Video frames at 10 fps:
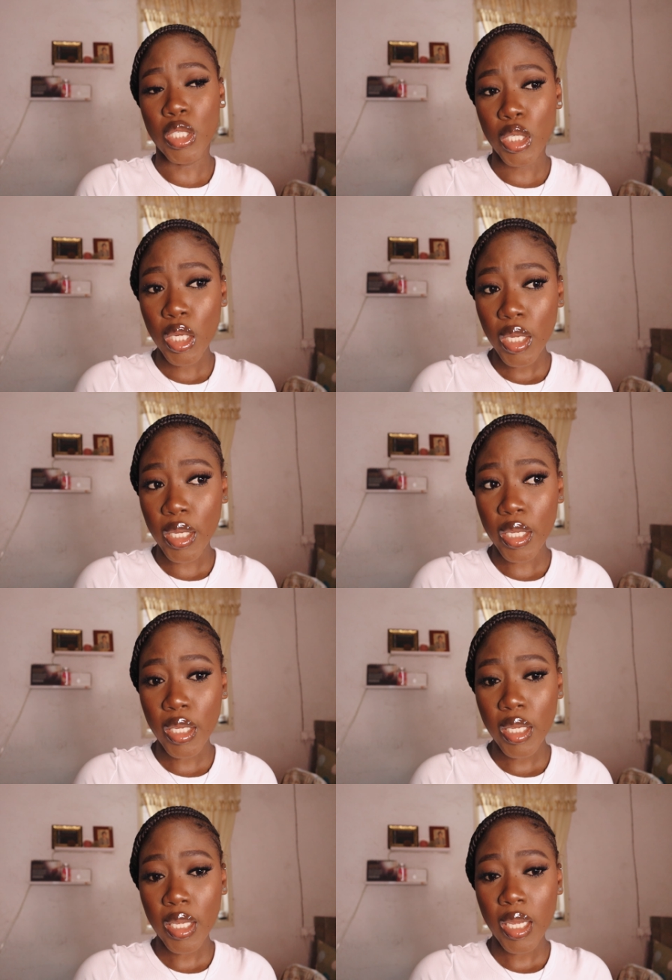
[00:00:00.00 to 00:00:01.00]

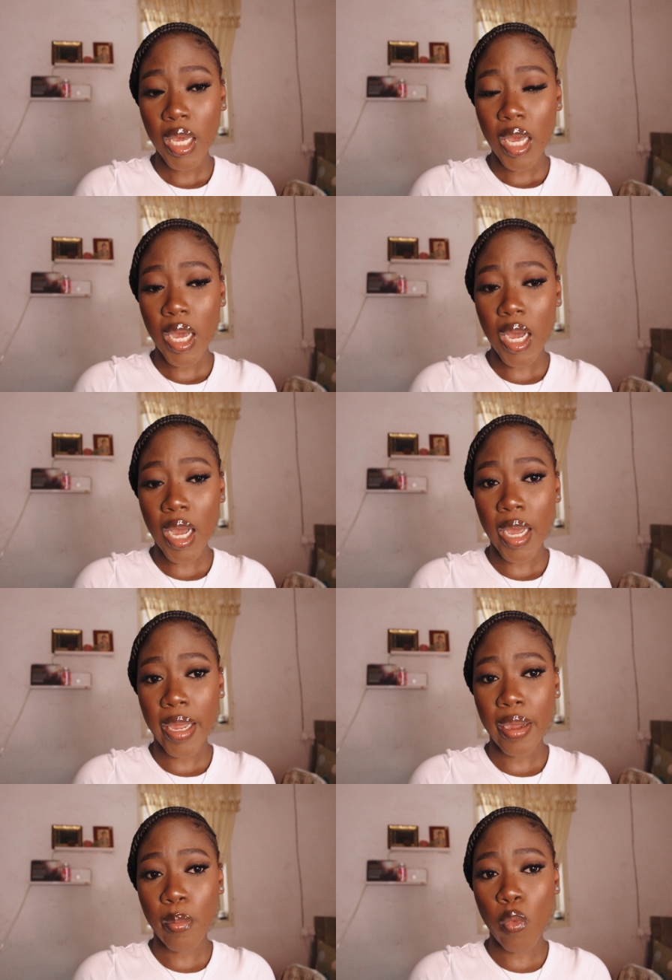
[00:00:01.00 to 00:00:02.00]
Today I
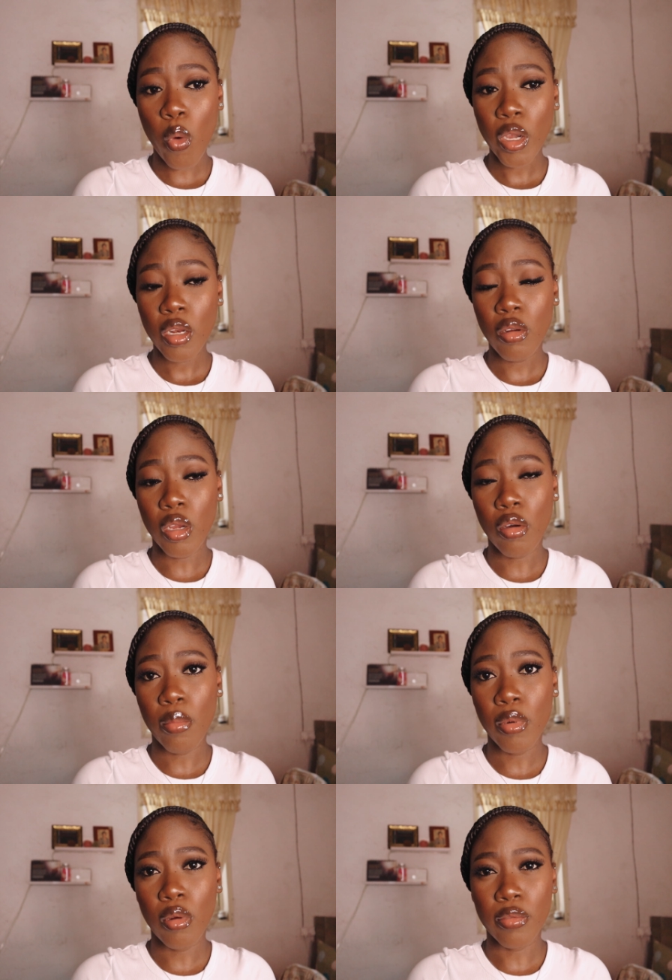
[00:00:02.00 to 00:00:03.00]
am working on a
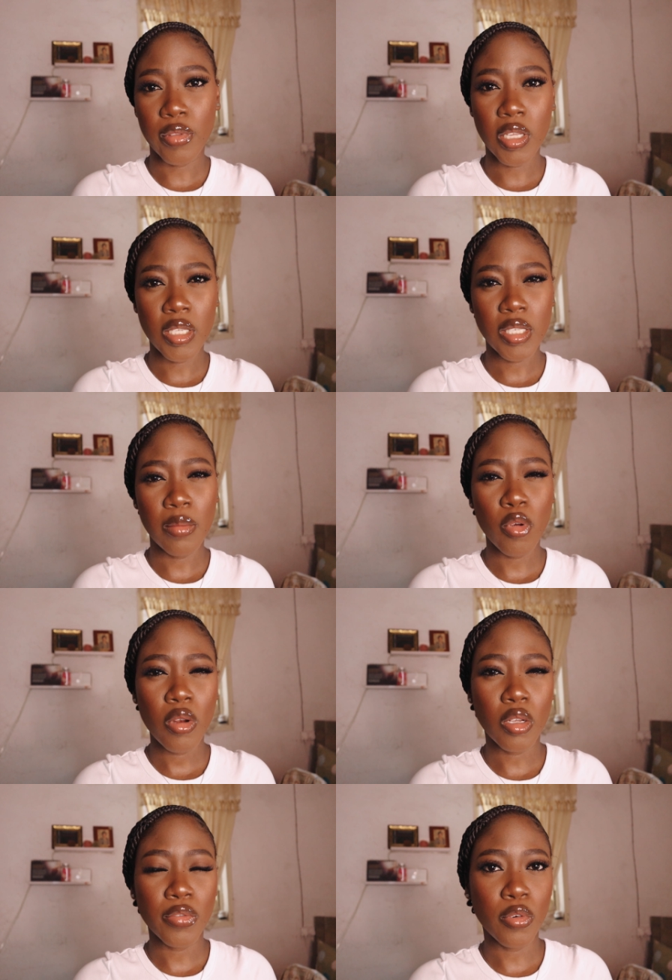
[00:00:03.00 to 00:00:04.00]
couple of things. I'm
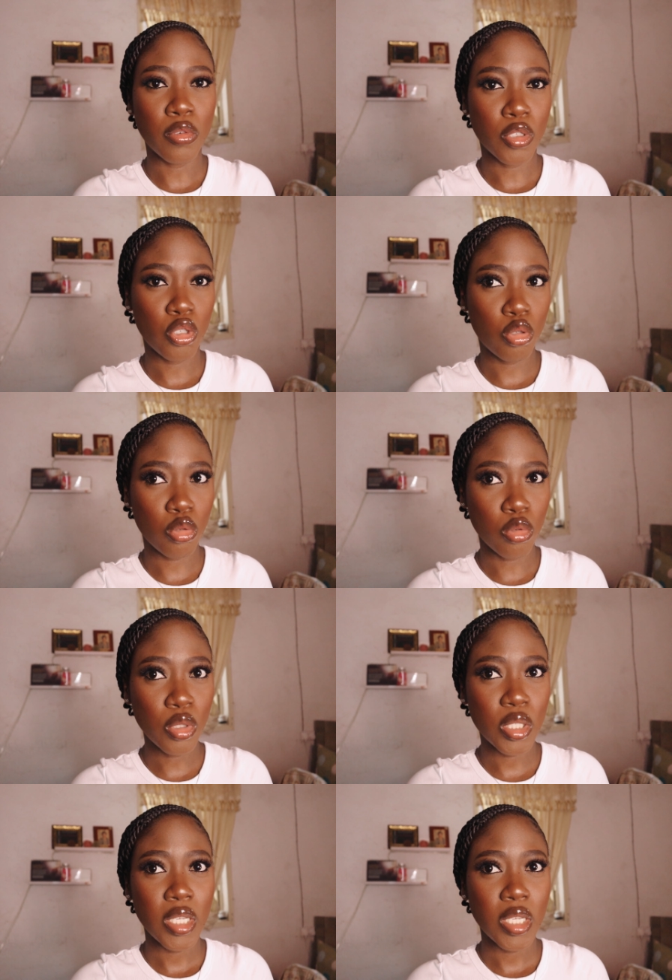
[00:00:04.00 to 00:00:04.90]
going out for a shoot.